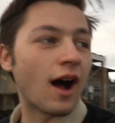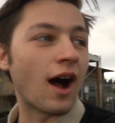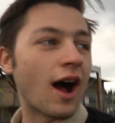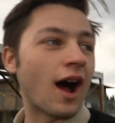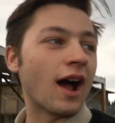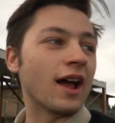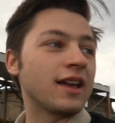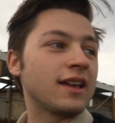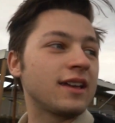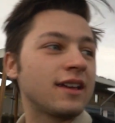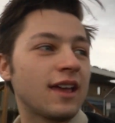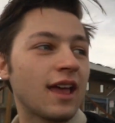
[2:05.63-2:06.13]

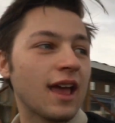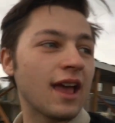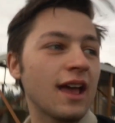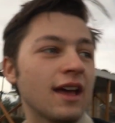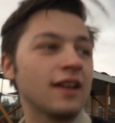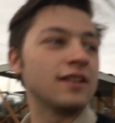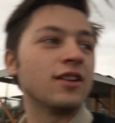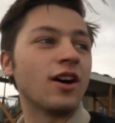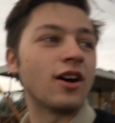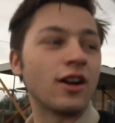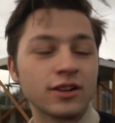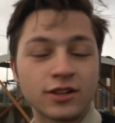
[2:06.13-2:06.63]
I
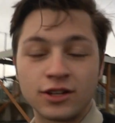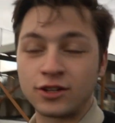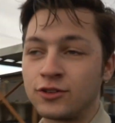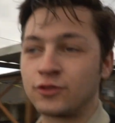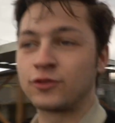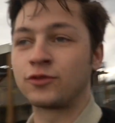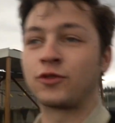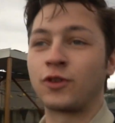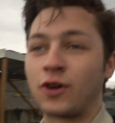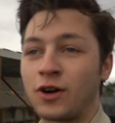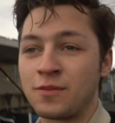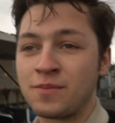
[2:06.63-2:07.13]
cannot
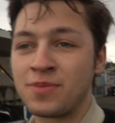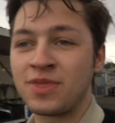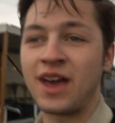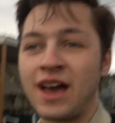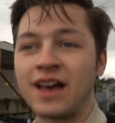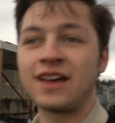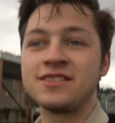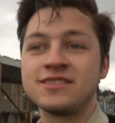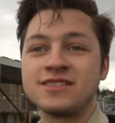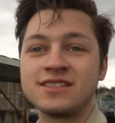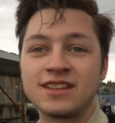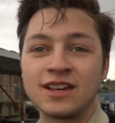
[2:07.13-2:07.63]
confirm
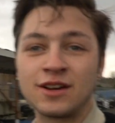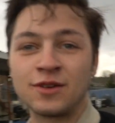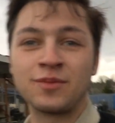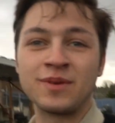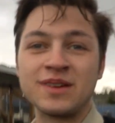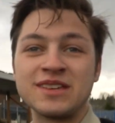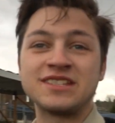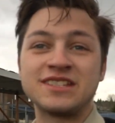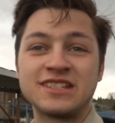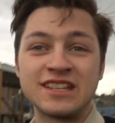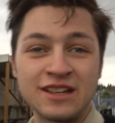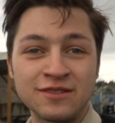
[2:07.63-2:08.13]
that until
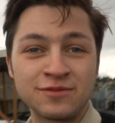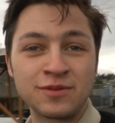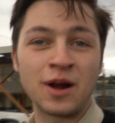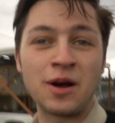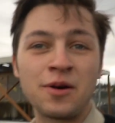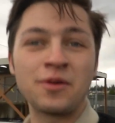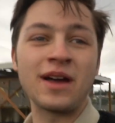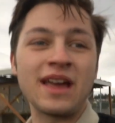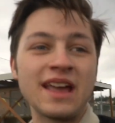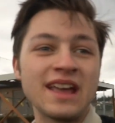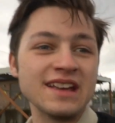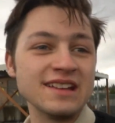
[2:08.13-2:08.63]
we see
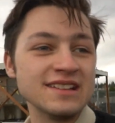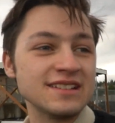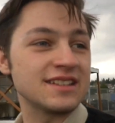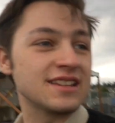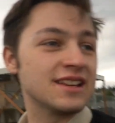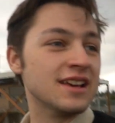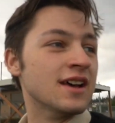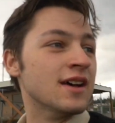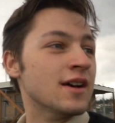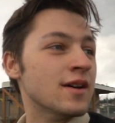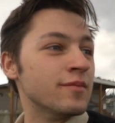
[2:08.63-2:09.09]
row 8.